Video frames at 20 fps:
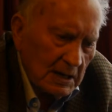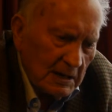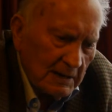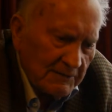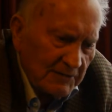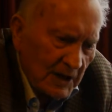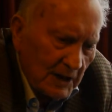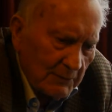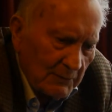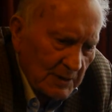have
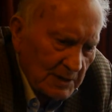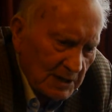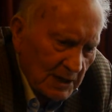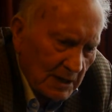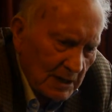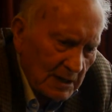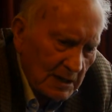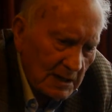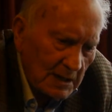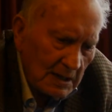that with you.
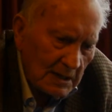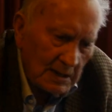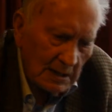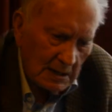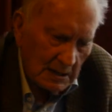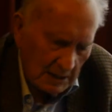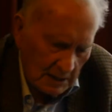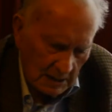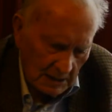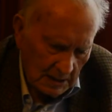
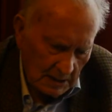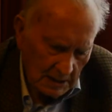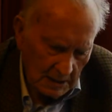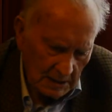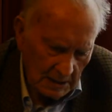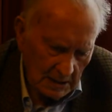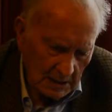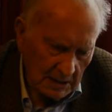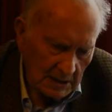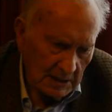Are you
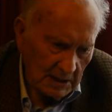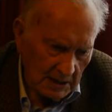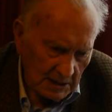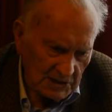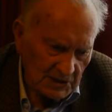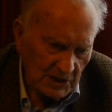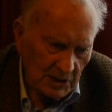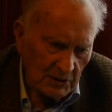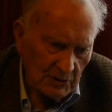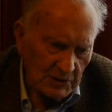sure? Yes,
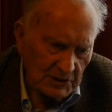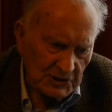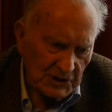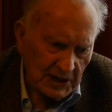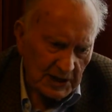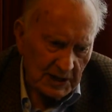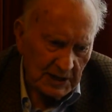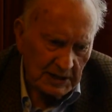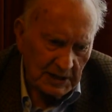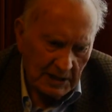of course you
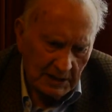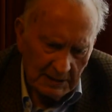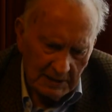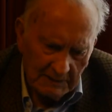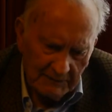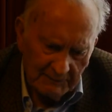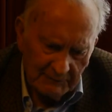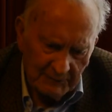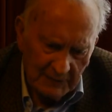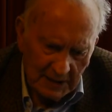can. You can
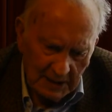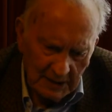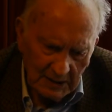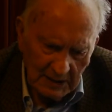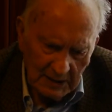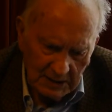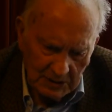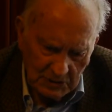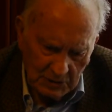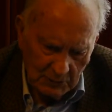
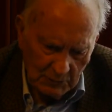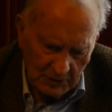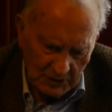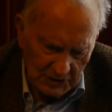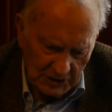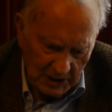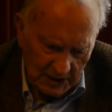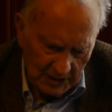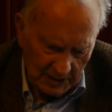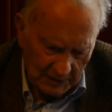do what you
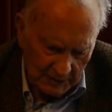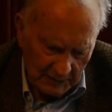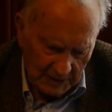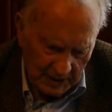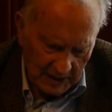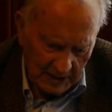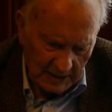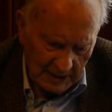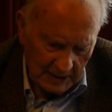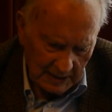like with
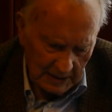that.